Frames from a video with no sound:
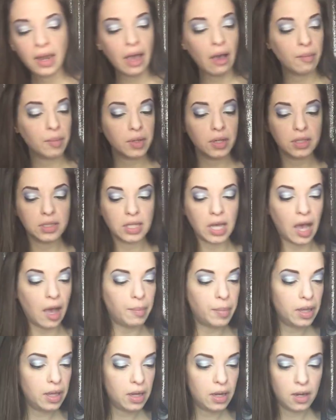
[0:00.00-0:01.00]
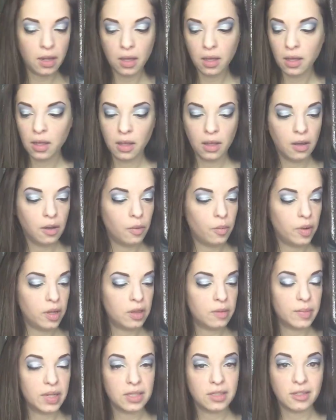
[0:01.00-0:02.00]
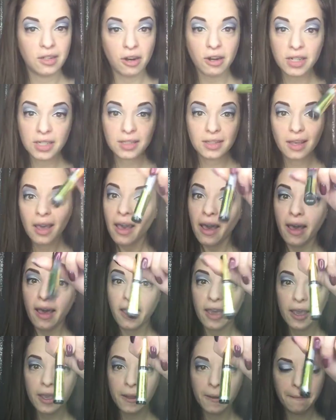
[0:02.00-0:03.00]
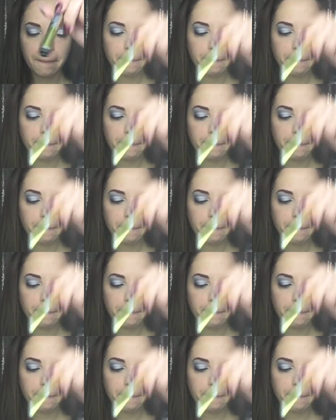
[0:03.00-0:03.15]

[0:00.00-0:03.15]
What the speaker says: Now I'm going to top it with my Starry Sky.